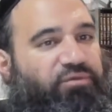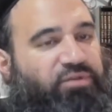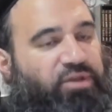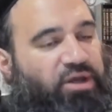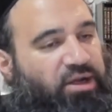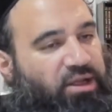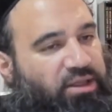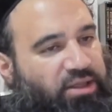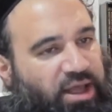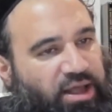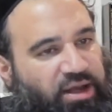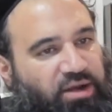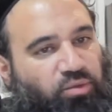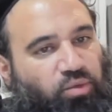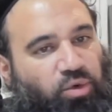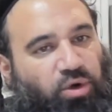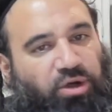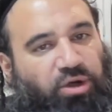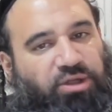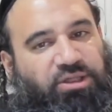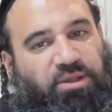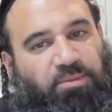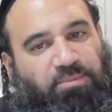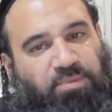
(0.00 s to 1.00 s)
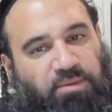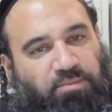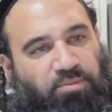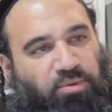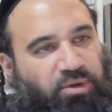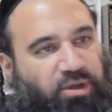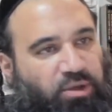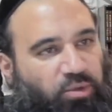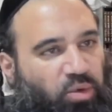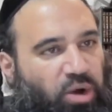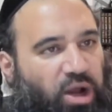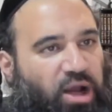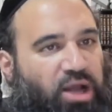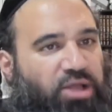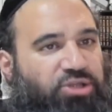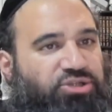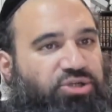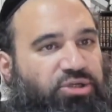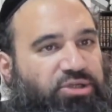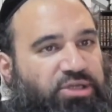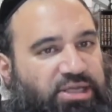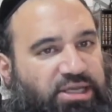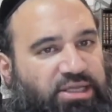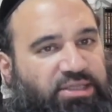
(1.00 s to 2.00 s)
we've done a lot of work that people can
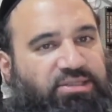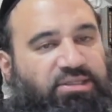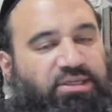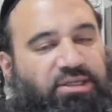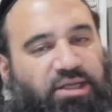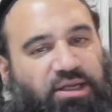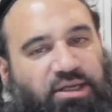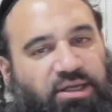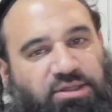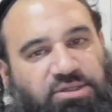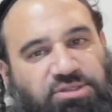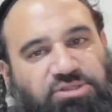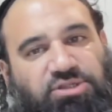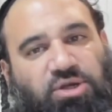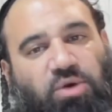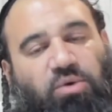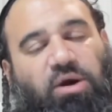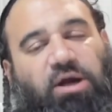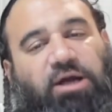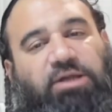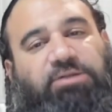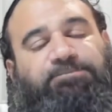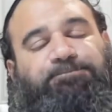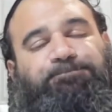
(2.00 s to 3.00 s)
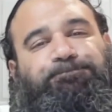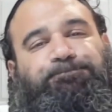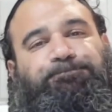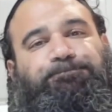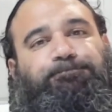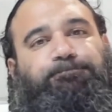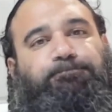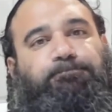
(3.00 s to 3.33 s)
watch on the internet and so on.